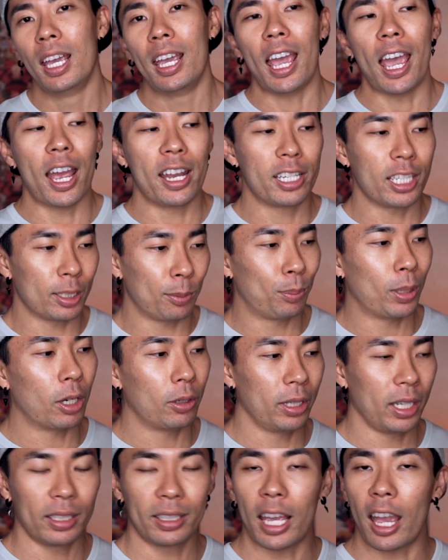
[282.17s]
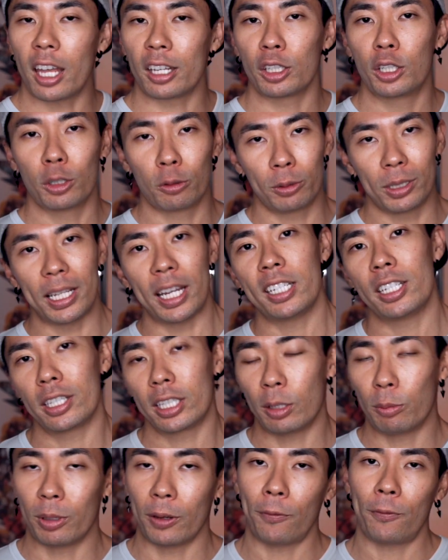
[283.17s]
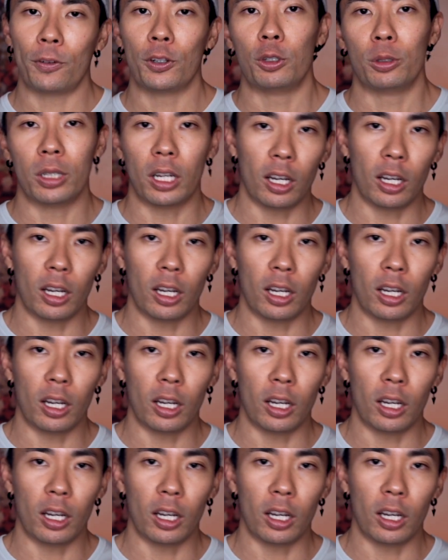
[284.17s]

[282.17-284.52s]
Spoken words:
and just building that good relationship with food